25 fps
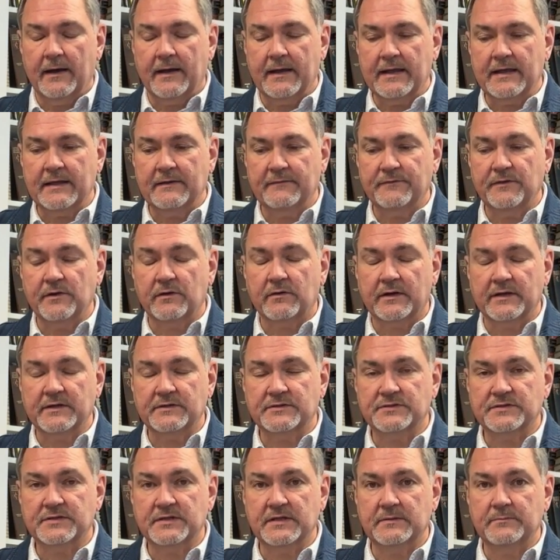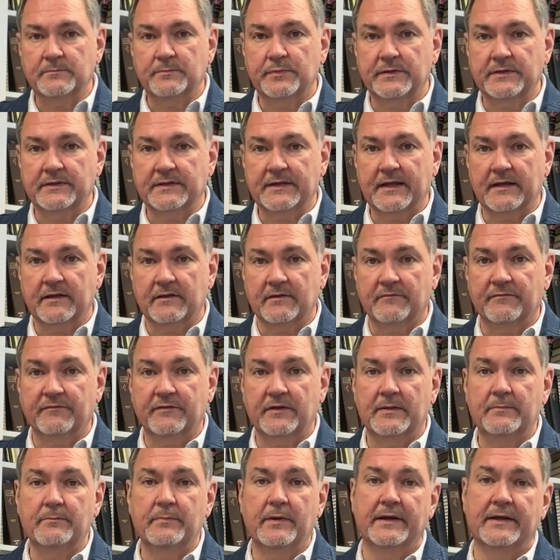if you're interested in putting together a
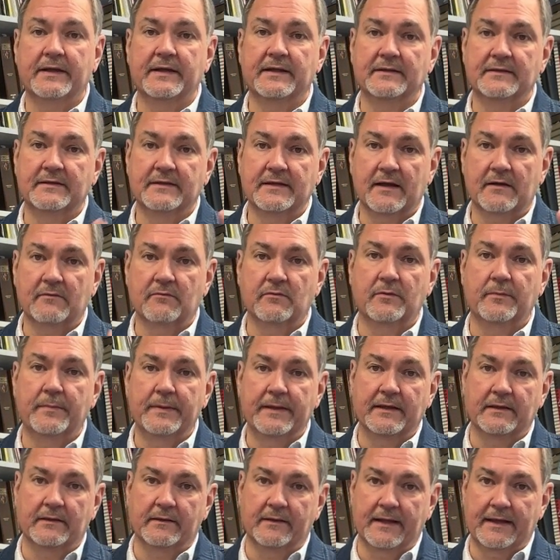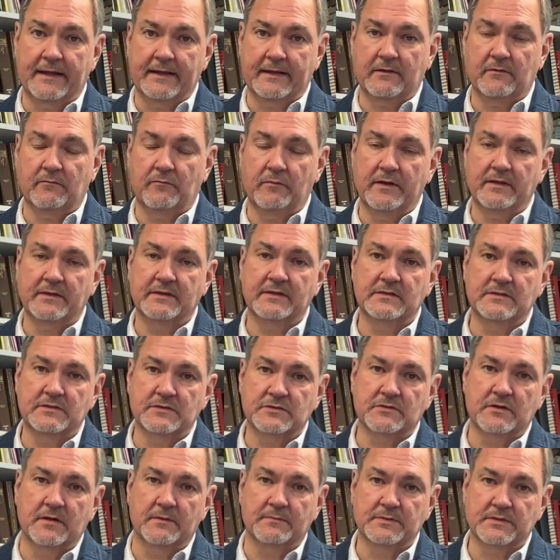flood bucket, there will be a link with the
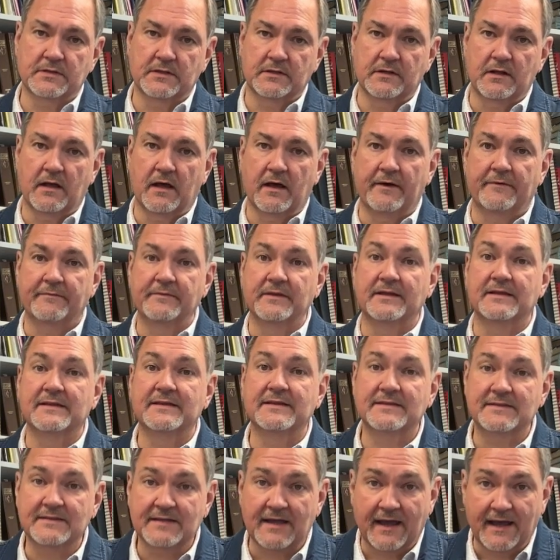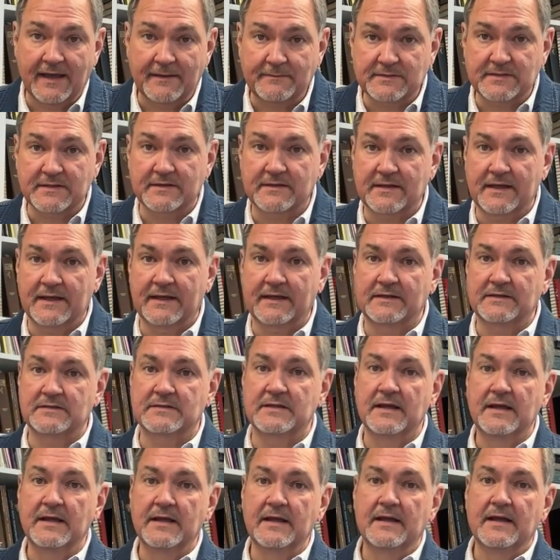description of the types of things
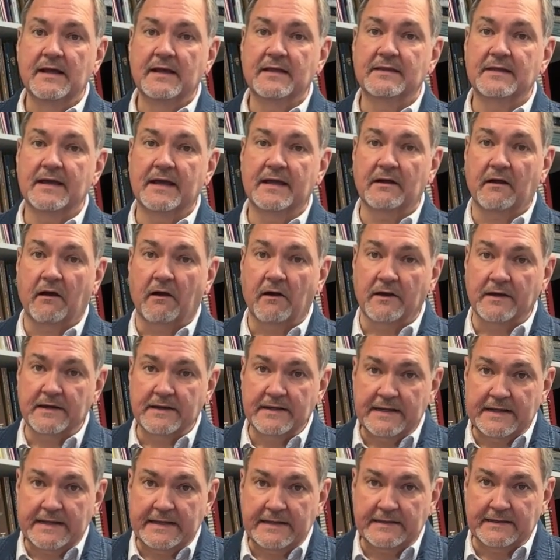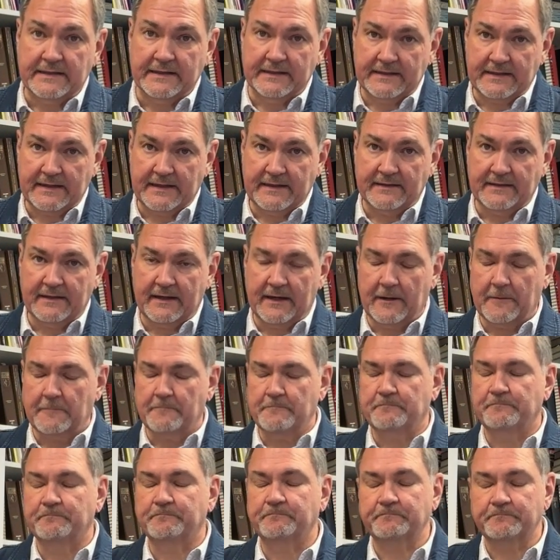that are needed in there.
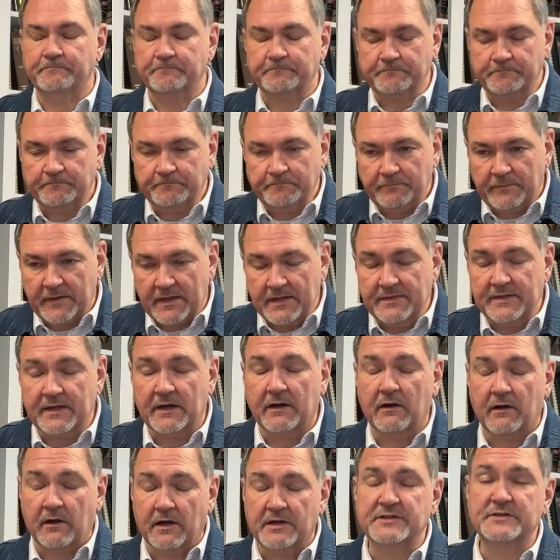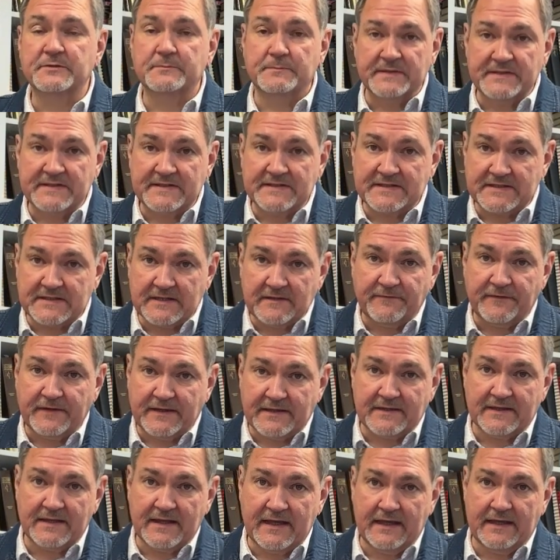There are specific
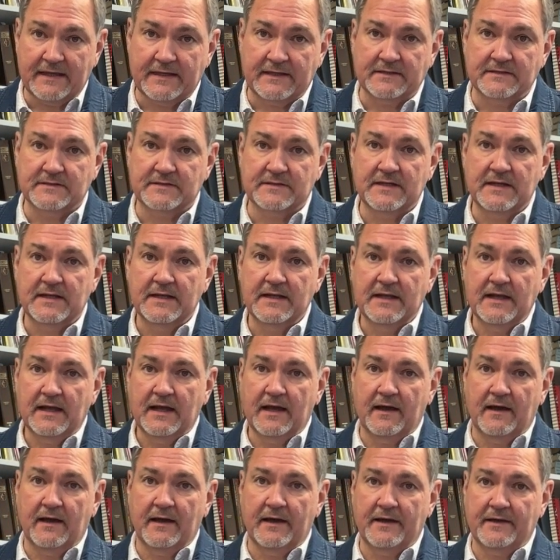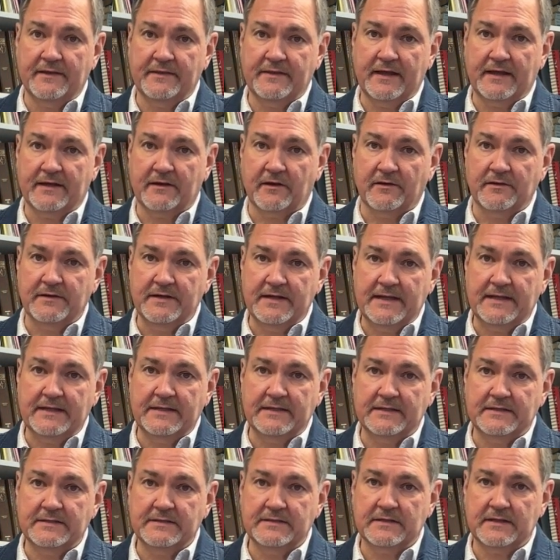things that are
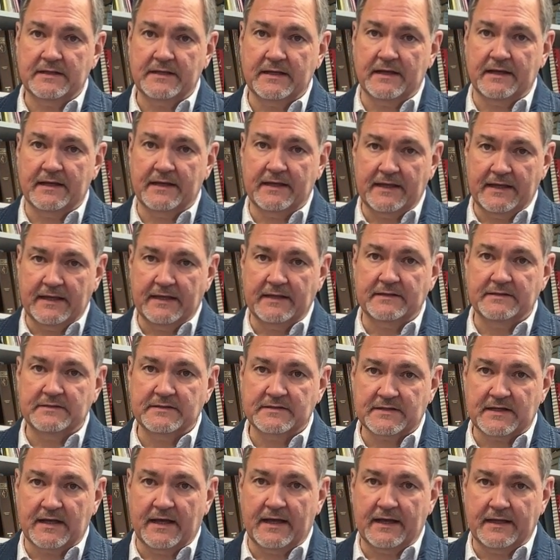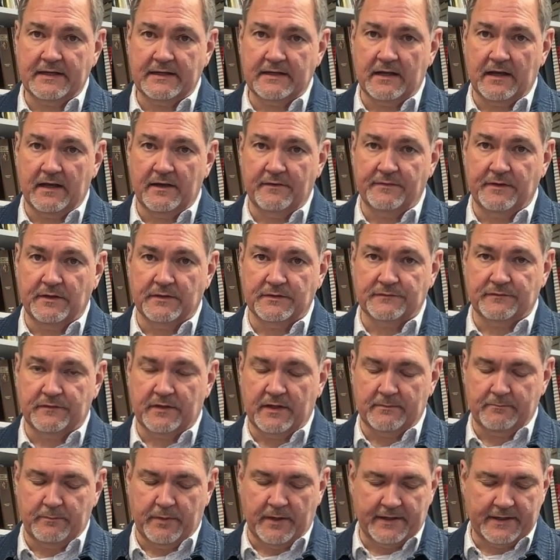needed inside of those
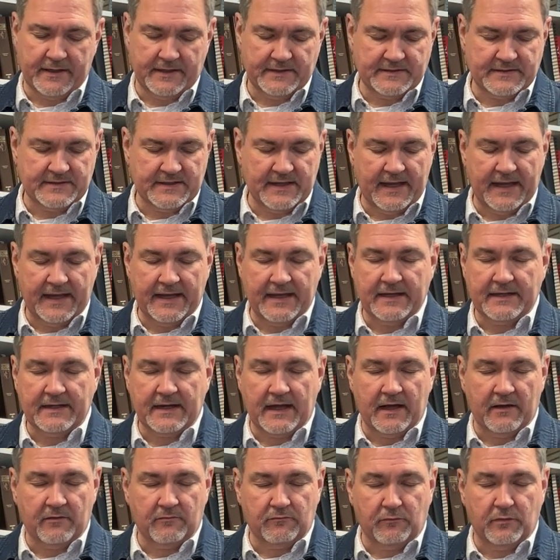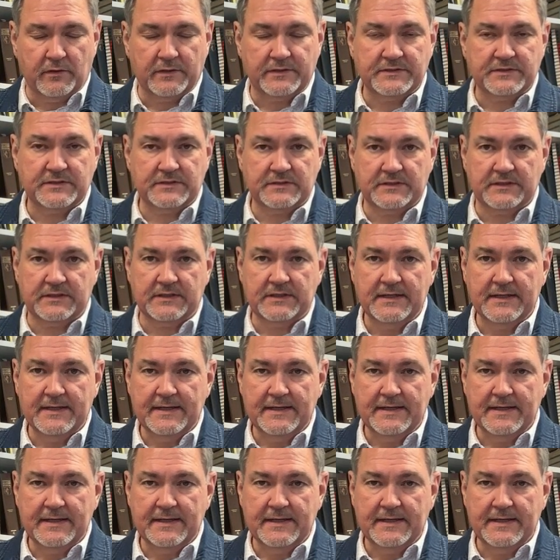flood buckets, and I want to